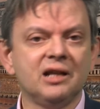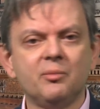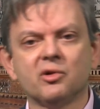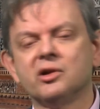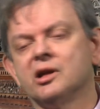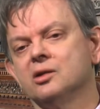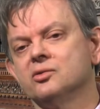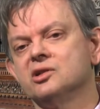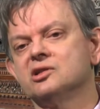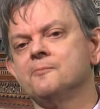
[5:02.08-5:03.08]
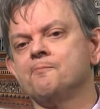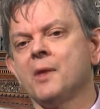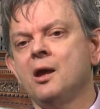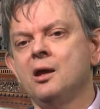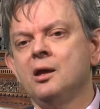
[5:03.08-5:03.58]
neighbourhood countries.
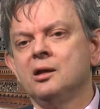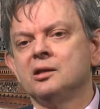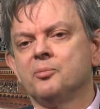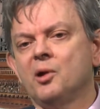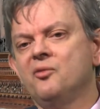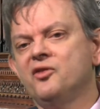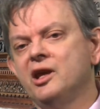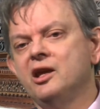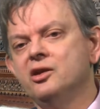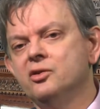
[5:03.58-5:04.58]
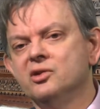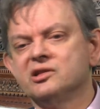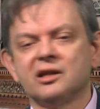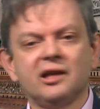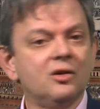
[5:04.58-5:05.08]
The problem for the EU
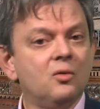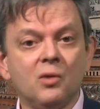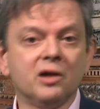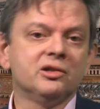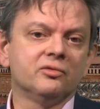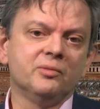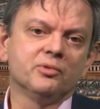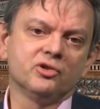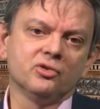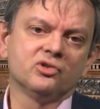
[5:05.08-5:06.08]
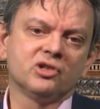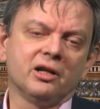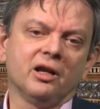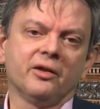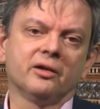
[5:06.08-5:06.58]
is that they don't want to reproduce
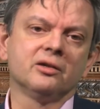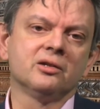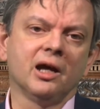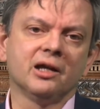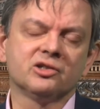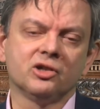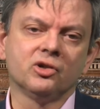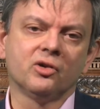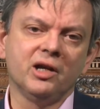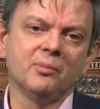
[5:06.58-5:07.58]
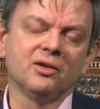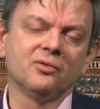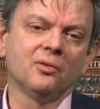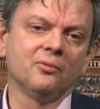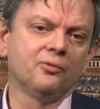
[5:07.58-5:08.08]
another such
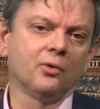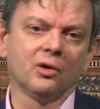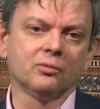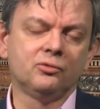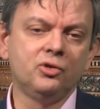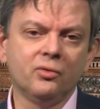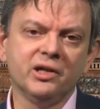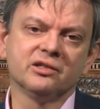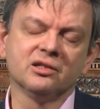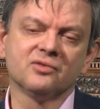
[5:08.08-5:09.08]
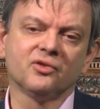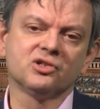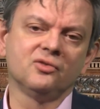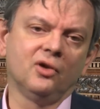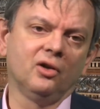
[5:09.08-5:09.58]
agreement for two reasons.
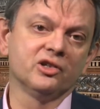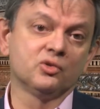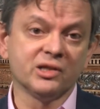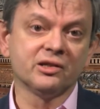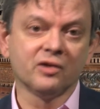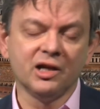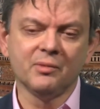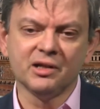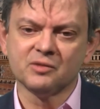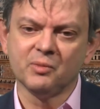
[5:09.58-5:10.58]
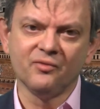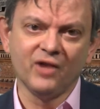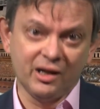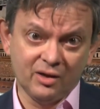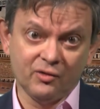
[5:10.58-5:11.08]
First of all, the Swiss agreement has been
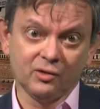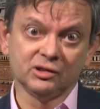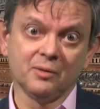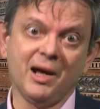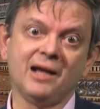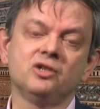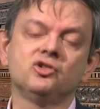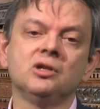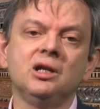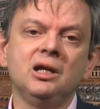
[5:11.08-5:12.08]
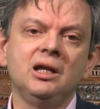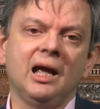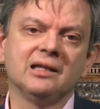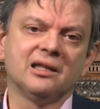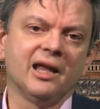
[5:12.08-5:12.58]
very difficult to manage.
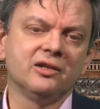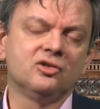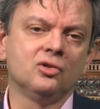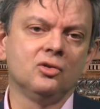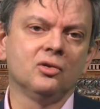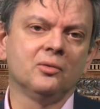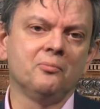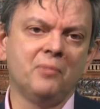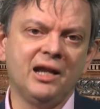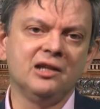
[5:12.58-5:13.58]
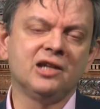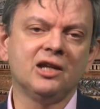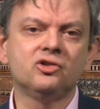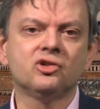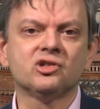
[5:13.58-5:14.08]
It's led to many
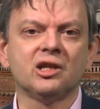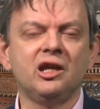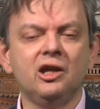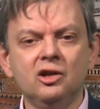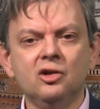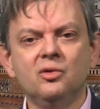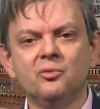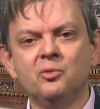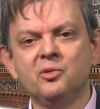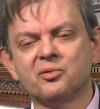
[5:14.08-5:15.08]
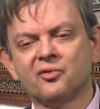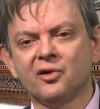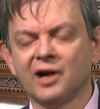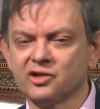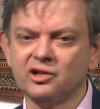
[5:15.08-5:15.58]
tensions, and the EU would
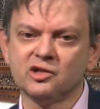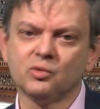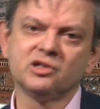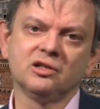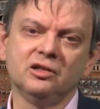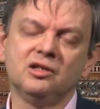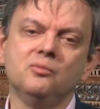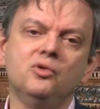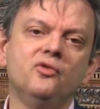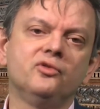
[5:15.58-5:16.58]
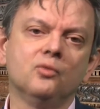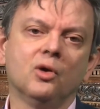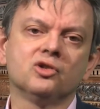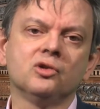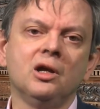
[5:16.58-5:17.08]
prefer actually Switzerland to move to
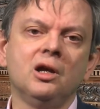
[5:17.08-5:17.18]
what